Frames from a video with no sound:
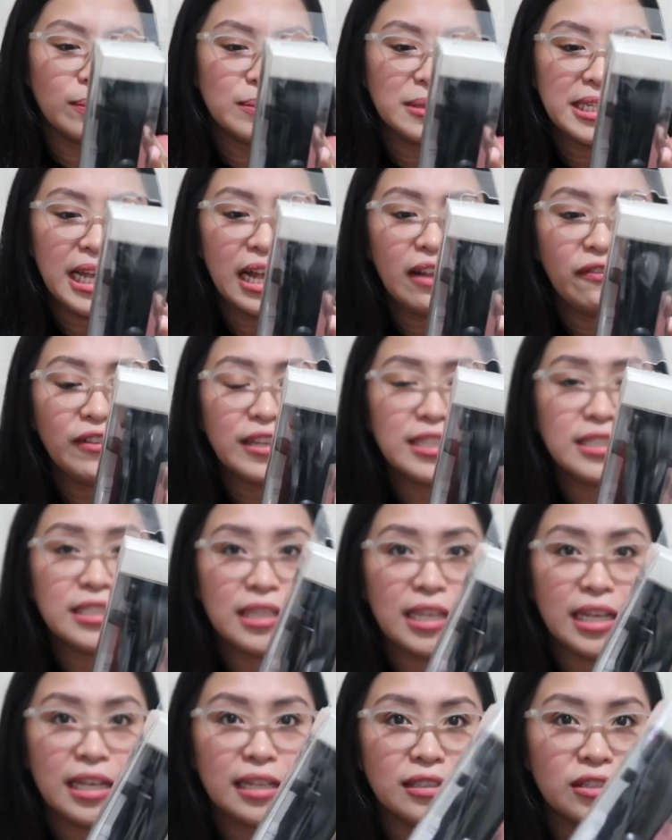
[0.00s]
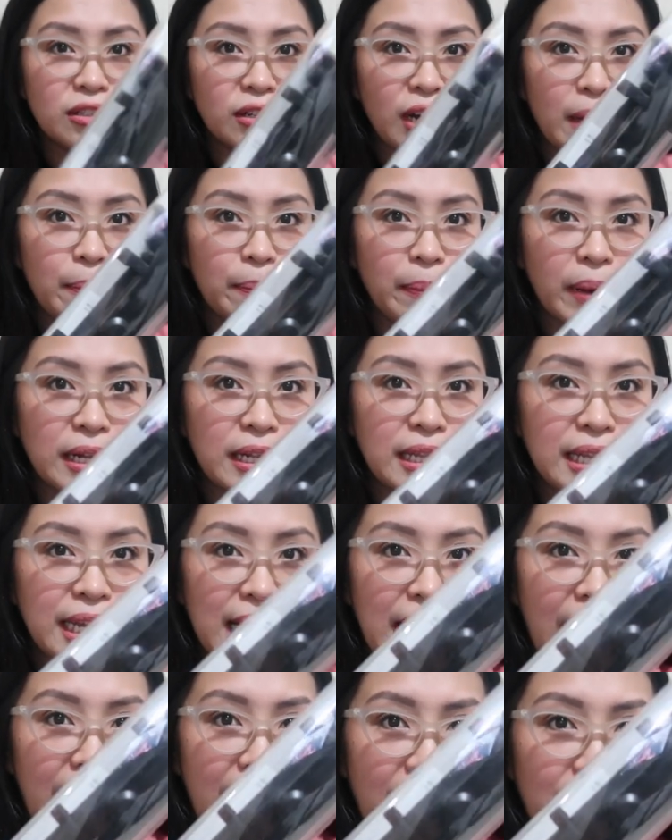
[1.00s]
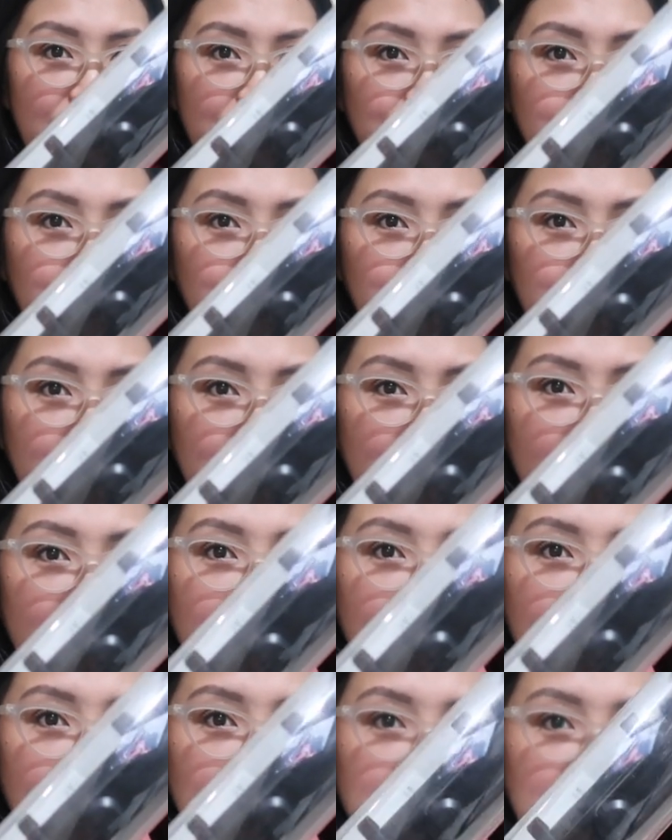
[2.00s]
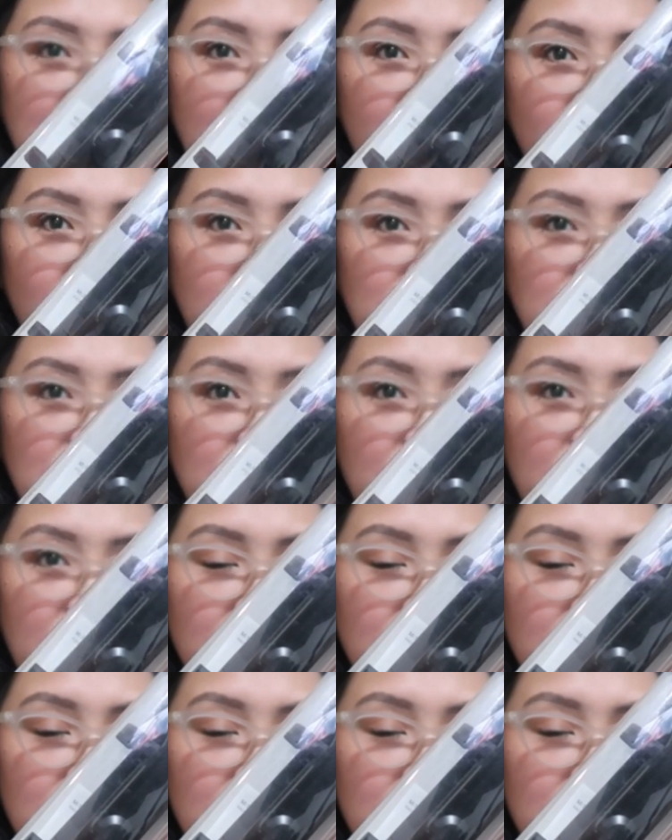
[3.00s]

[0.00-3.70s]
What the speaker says: selfie stick tripod nila. Ayan, selfie stick